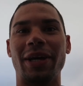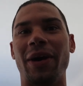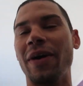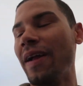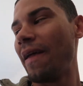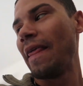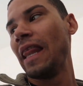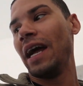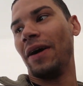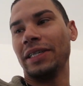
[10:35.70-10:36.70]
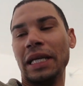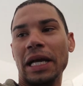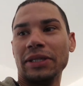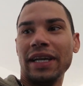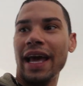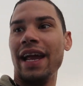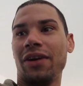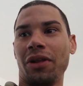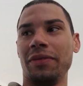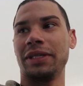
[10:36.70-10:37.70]
So, like I said yesterday,
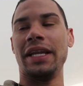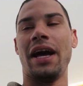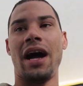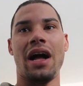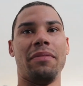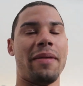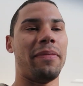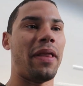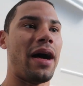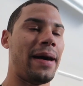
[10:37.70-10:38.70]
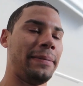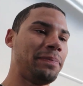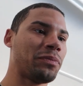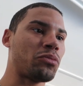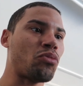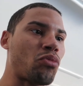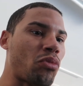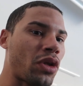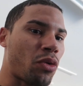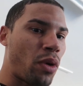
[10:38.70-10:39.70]
coolant was getting hot, blah, blah, blah.
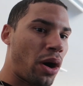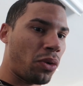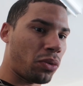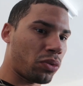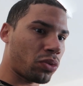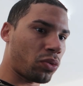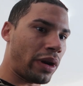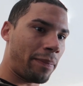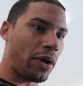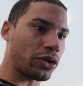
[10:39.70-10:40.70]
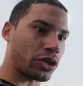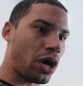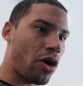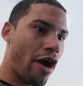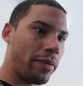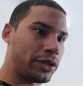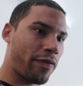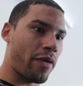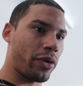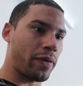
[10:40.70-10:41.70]
Well, when I parked the car, I was
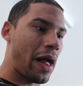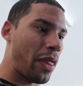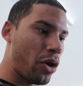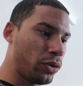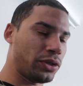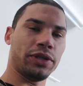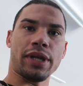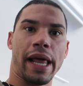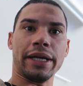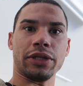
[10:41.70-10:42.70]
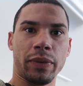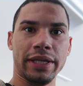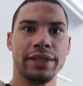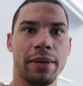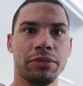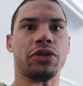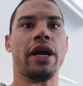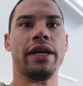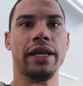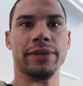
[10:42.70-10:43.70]
spewing around the hoses to like squeeze them to
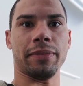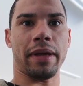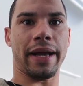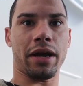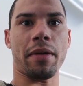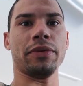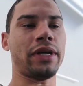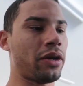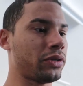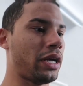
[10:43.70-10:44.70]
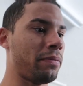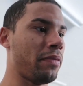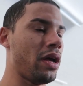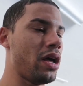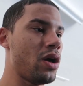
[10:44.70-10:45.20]
try and get some like air bubbles out or something.